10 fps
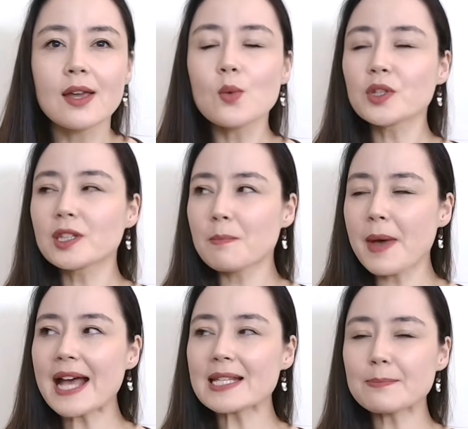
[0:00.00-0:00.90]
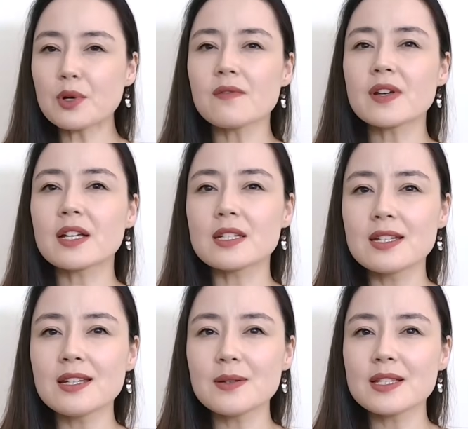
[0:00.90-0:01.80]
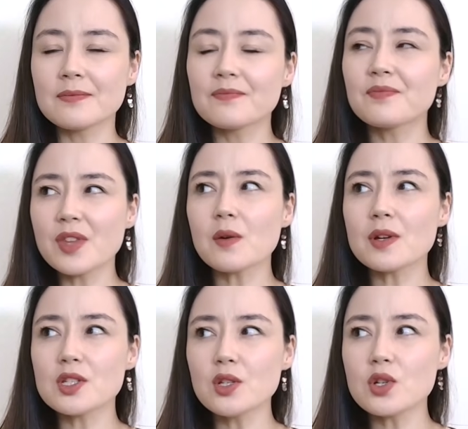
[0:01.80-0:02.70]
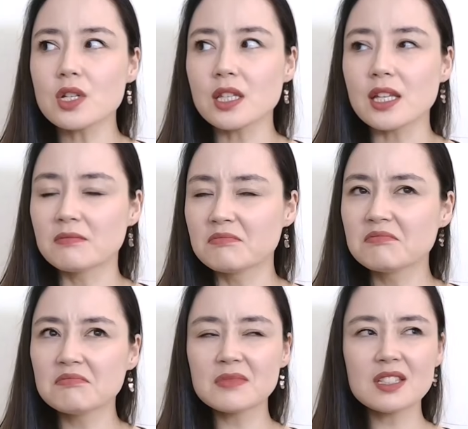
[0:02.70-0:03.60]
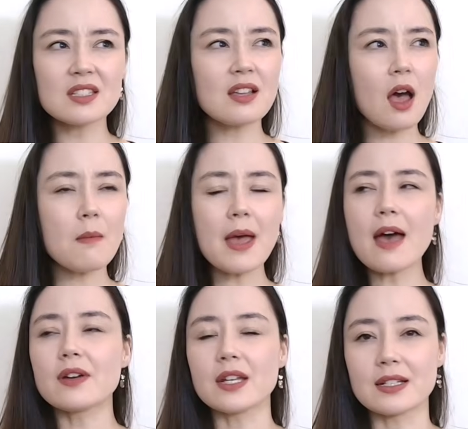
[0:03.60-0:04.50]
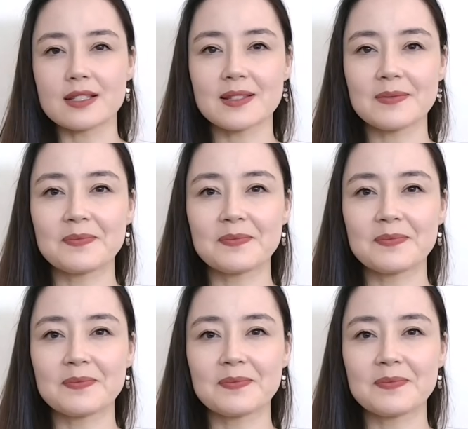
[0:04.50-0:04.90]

With the past perfect continuous, there is usually some evidence.